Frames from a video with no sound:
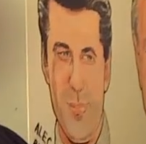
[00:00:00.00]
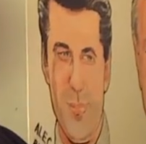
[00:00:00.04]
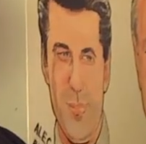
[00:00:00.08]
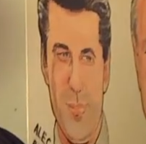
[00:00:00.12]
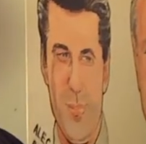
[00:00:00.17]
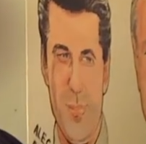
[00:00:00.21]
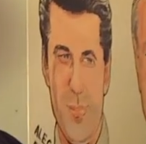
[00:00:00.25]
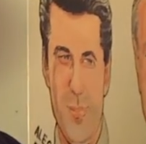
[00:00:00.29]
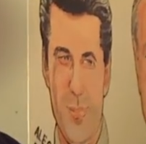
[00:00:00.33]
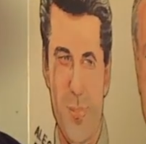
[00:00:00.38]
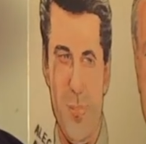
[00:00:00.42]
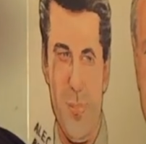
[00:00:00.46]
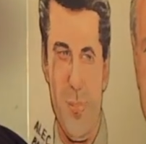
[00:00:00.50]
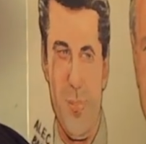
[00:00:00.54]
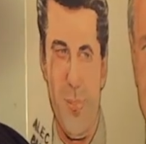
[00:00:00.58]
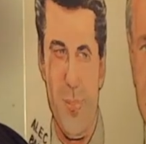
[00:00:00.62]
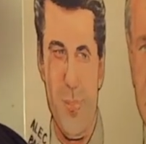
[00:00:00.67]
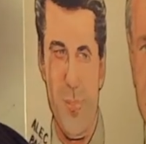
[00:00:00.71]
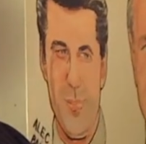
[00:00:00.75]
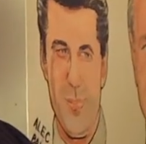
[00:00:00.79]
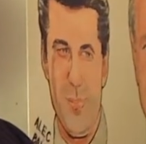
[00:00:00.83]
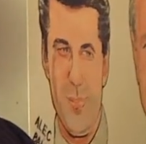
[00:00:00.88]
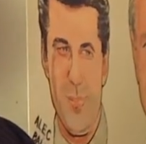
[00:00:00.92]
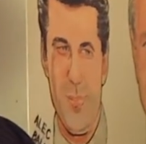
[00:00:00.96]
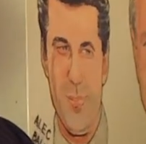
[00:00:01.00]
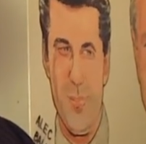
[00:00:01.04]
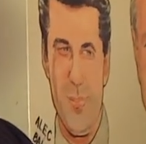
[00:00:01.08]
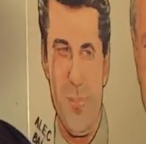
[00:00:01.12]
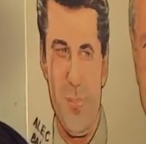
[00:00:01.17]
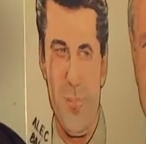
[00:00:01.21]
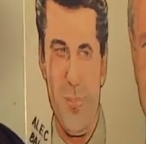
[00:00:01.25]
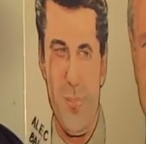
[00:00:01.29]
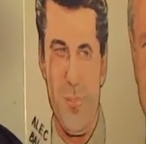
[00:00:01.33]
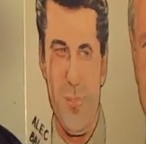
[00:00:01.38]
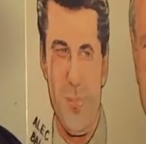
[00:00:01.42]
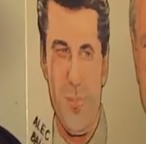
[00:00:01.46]

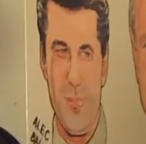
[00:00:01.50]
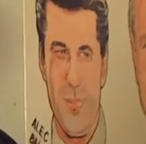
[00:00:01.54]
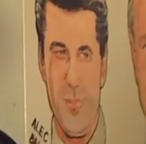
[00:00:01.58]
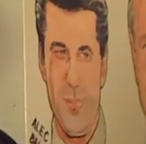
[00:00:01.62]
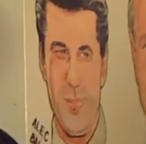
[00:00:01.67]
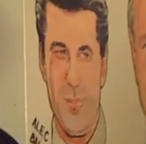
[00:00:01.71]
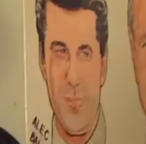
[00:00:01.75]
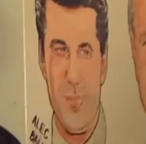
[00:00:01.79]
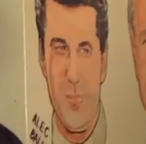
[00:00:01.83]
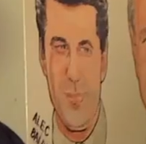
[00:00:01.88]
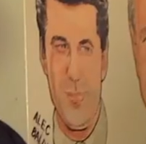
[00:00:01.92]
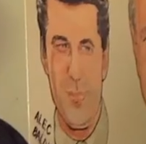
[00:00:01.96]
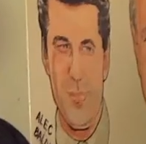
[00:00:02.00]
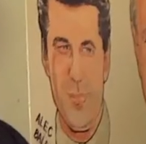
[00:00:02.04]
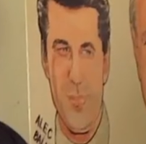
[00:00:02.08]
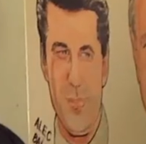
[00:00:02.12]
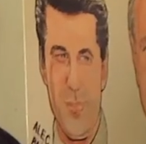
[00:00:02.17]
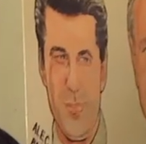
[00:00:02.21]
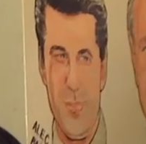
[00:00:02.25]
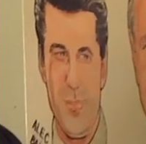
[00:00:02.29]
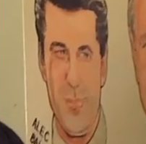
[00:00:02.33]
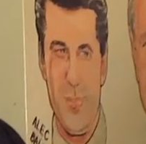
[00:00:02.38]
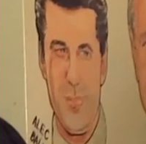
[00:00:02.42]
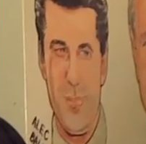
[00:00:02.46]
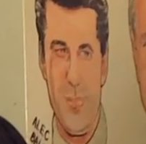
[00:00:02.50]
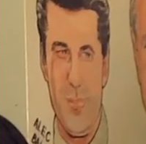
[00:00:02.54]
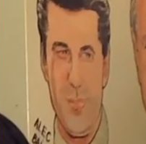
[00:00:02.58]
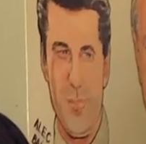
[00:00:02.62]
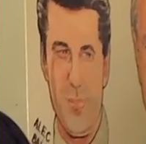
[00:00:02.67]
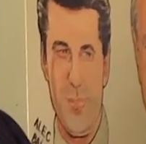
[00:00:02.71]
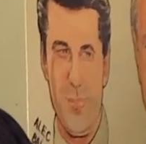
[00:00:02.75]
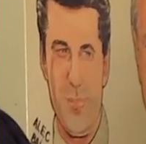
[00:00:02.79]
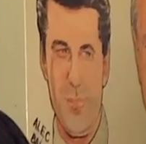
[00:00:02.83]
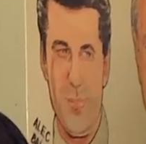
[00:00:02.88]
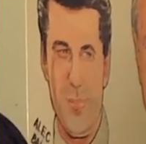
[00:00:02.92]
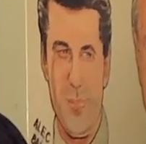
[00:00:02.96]

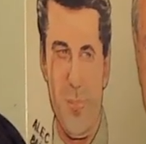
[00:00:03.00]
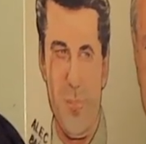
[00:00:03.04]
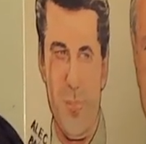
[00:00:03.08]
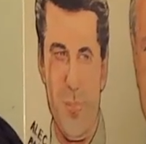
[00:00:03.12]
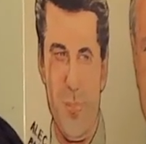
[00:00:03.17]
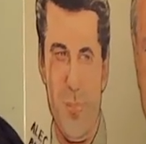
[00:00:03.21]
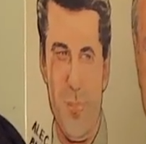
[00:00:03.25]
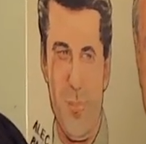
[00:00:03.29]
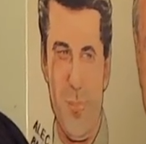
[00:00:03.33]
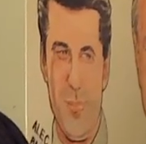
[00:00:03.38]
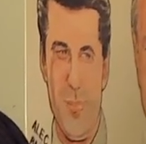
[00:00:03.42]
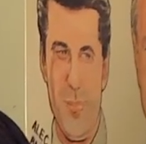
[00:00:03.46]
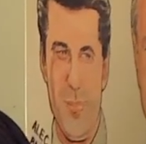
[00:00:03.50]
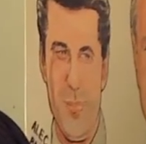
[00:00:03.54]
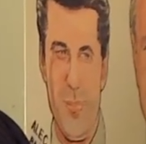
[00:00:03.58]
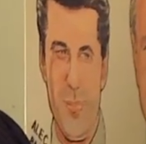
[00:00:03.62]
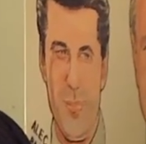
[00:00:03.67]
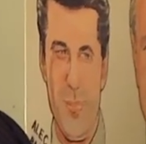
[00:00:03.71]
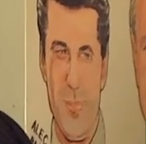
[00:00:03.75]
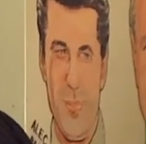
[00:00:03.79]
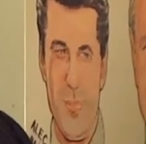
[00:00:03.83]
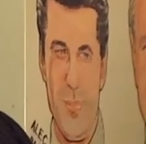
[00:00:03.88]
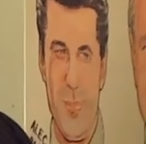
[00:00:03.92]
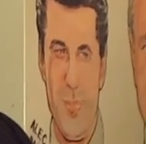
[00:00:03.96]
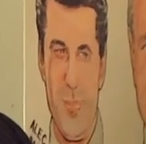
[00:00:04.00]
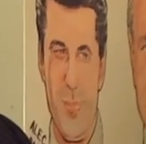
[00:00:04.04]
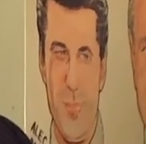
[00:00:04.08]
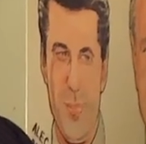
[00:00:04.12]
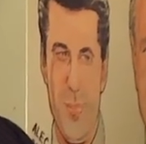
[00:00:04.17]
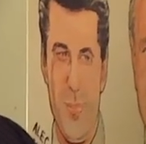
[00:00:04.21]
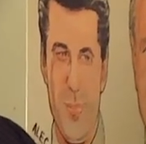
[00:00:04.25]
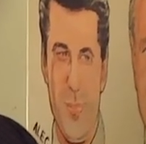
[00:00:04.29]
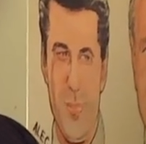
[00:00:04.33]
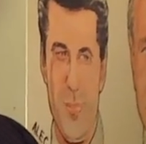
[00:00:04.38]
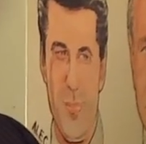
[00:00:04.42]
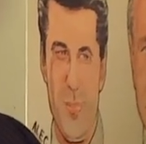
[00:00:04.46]

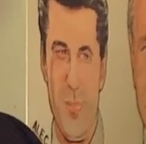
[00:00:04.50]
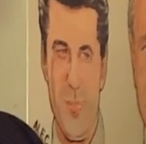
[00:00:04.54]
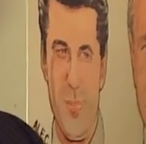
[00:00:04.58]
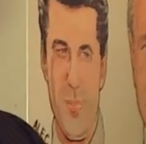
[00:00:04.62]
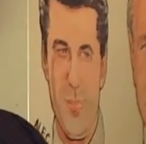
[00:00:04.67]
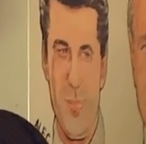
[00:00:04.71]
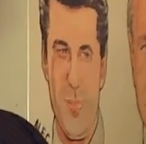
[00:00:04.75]
[no speech]